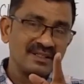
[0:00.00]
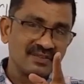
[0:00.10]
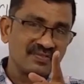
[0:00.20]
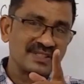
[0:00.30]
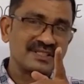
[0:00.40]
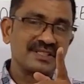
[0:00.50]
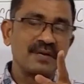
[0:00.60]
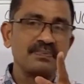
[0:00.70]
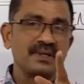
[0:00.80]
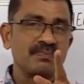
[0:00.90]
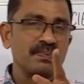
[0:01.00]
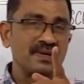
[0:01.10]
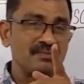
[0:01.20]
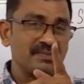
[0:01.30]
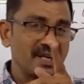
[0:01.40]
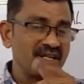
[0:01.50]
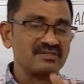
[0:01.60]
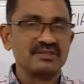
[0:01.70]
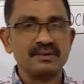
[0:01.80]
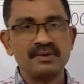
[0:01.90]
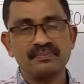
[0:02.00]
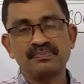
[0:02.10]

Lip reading: the first chapter from history.